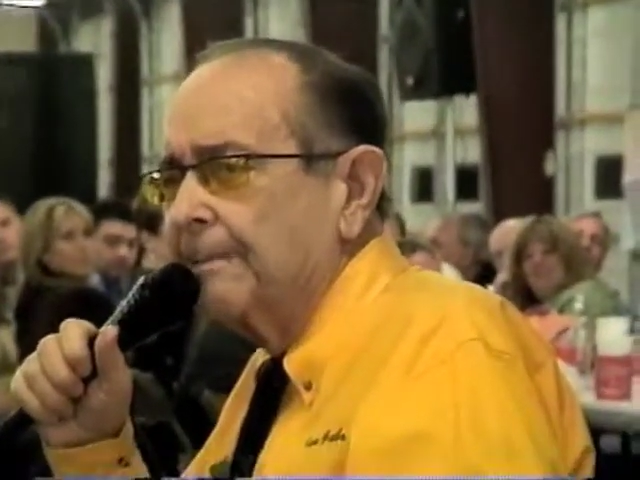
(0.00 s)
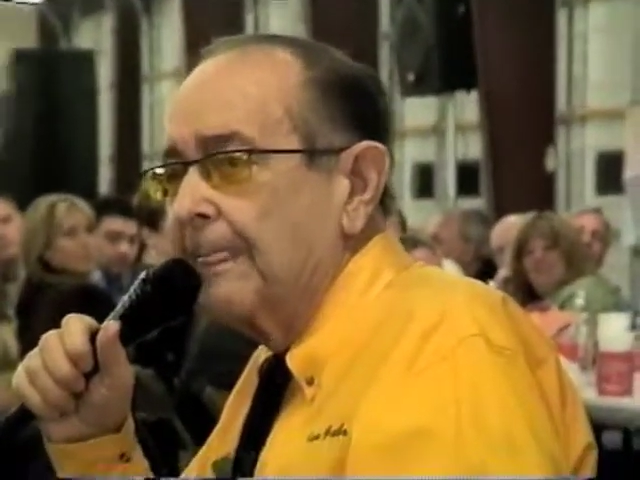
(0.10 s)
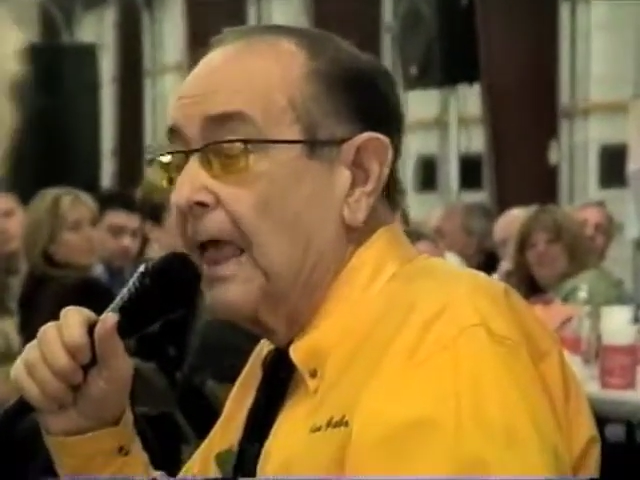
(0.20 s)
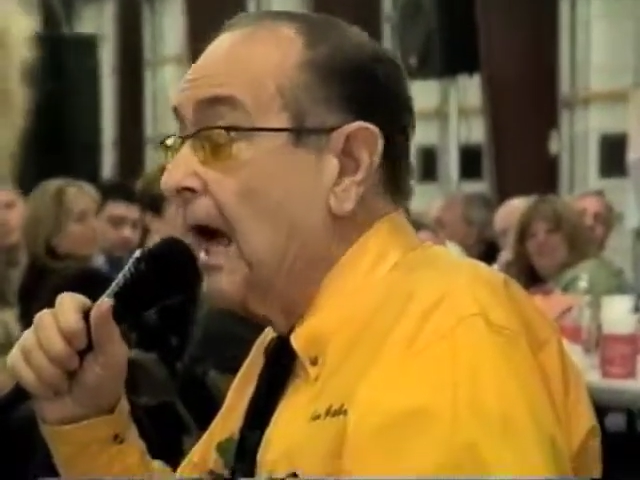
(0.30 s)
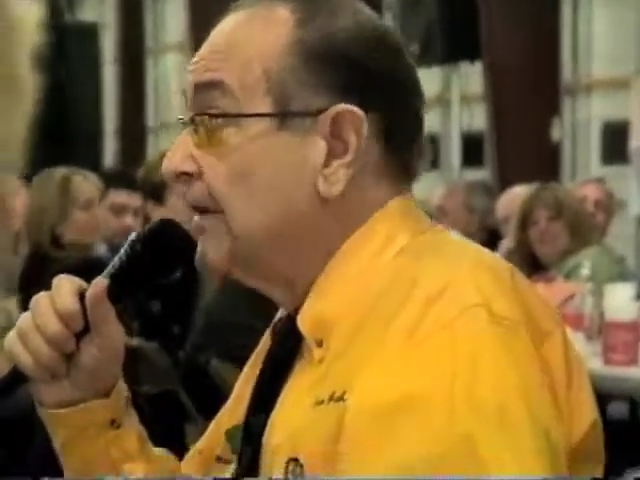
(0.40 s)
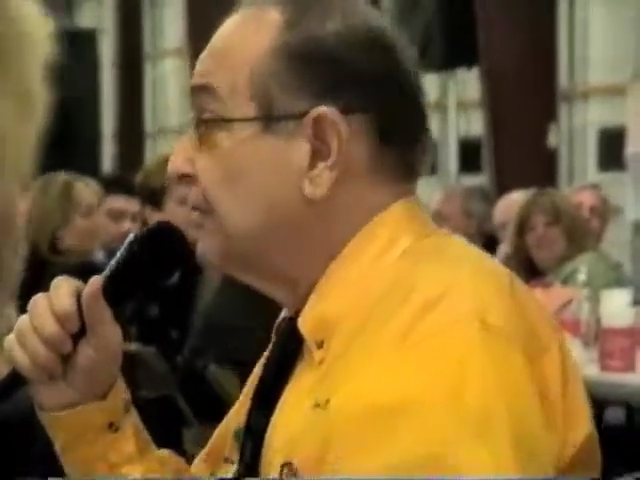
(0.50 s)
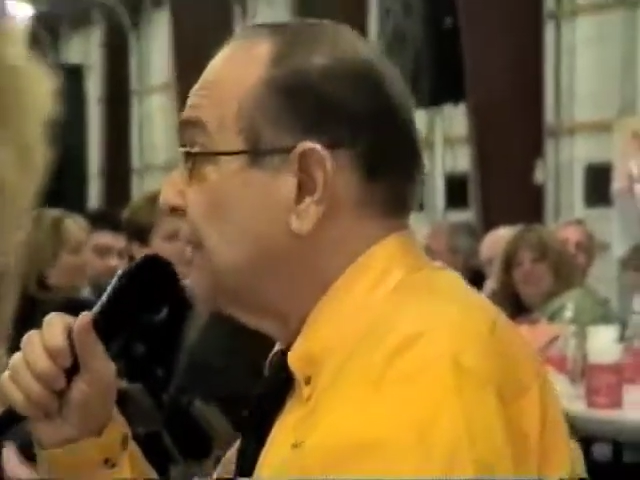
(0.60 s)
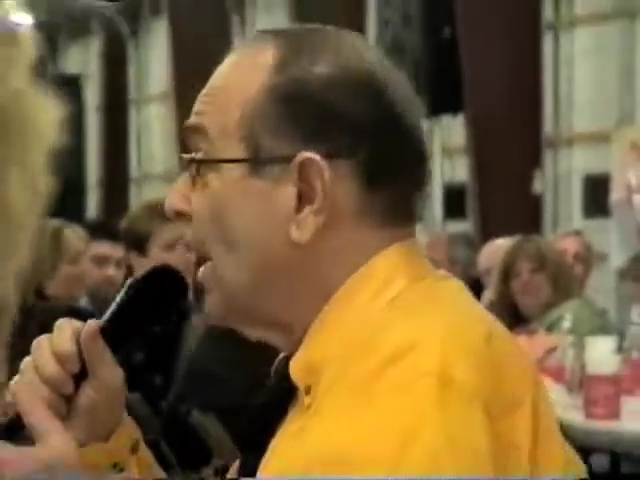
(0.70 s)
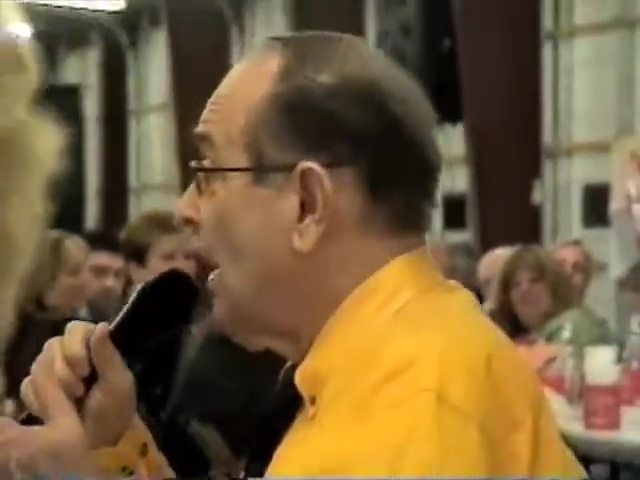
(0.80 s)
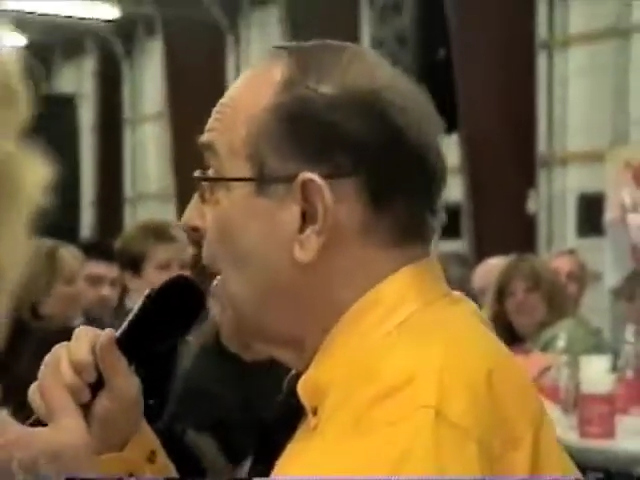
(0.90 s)
I
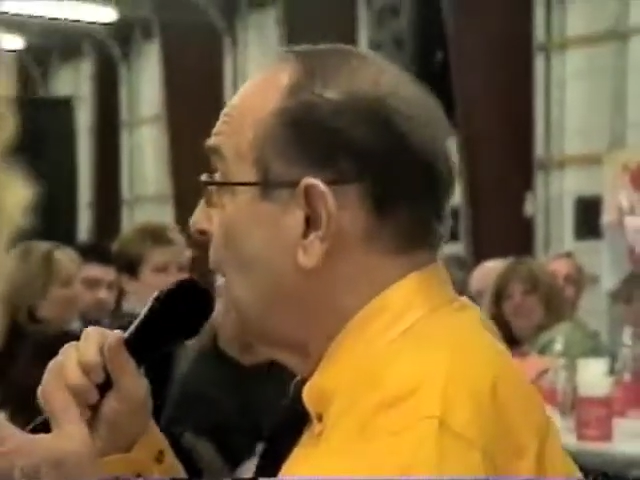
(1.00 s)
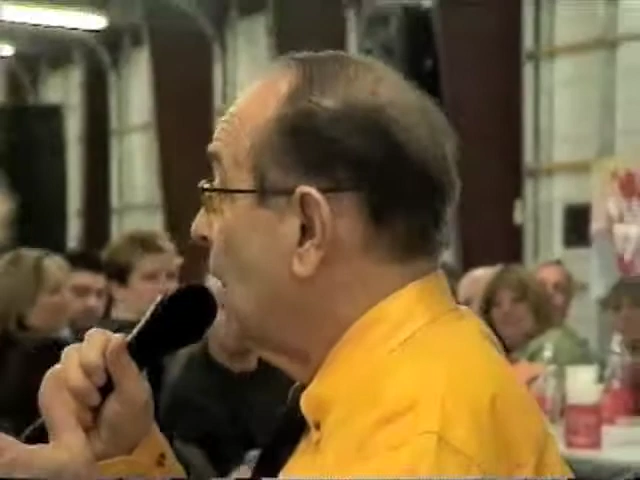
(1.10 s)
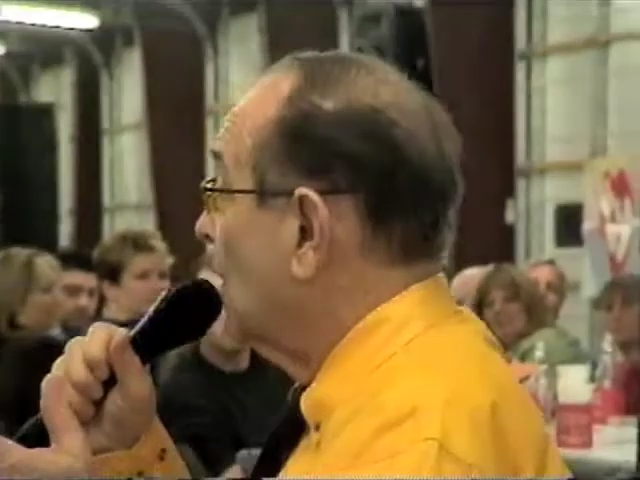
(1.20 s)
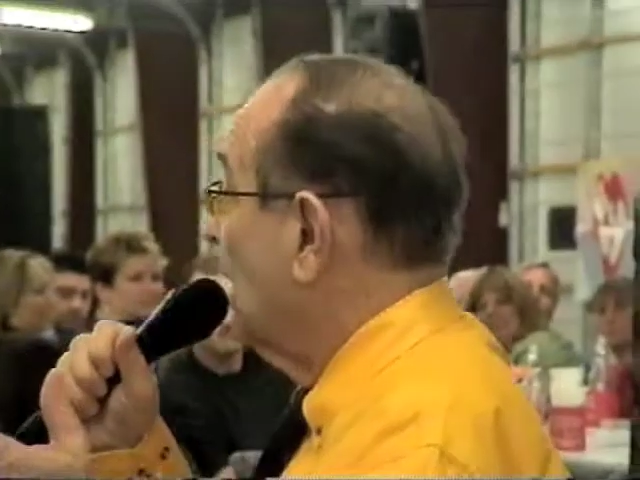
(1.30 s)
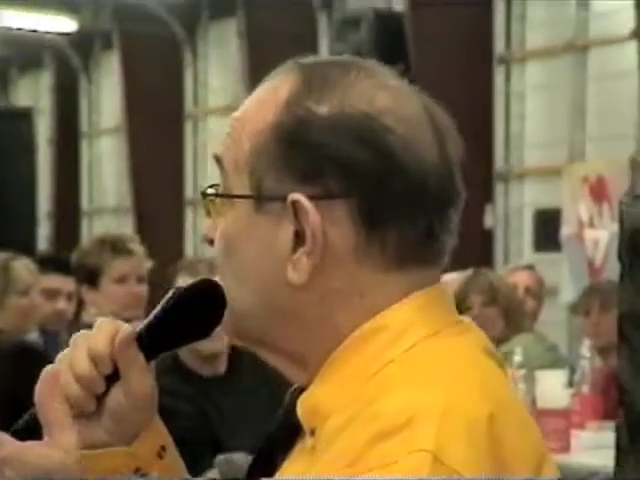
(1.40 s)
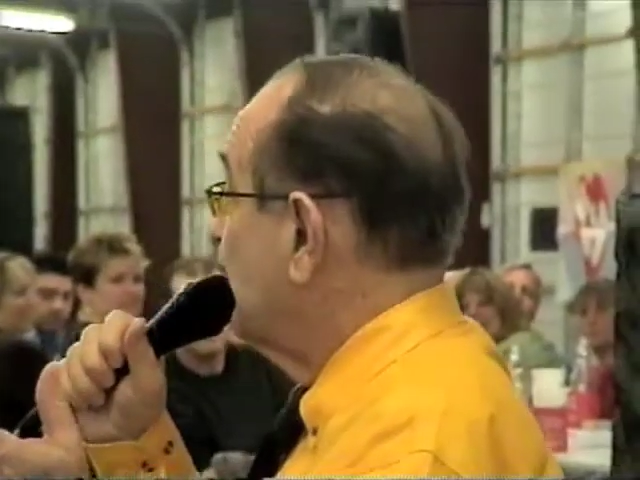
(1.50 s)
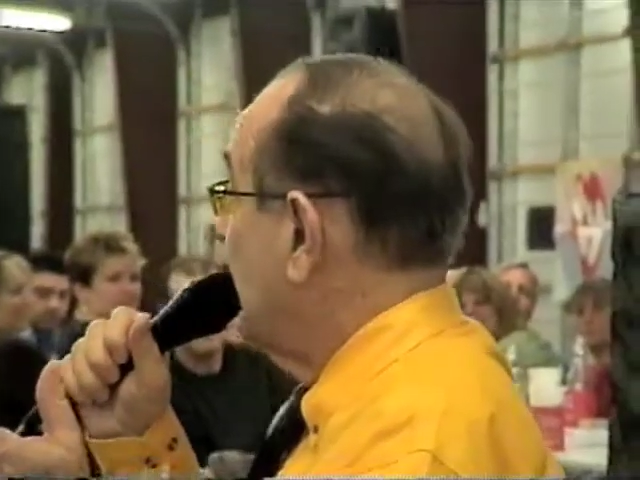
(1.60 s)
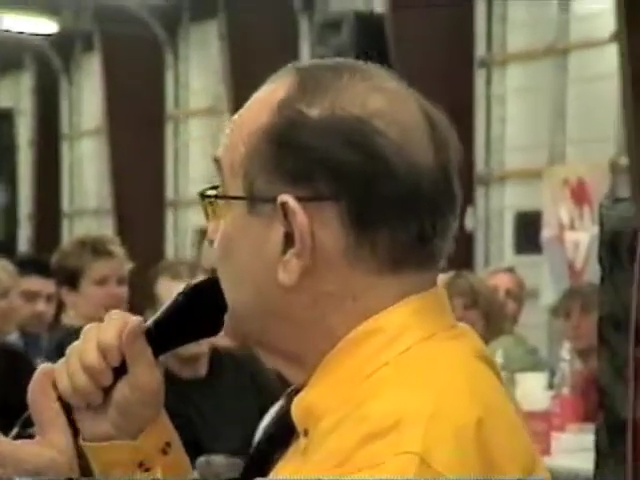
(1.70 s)
said, no. I said,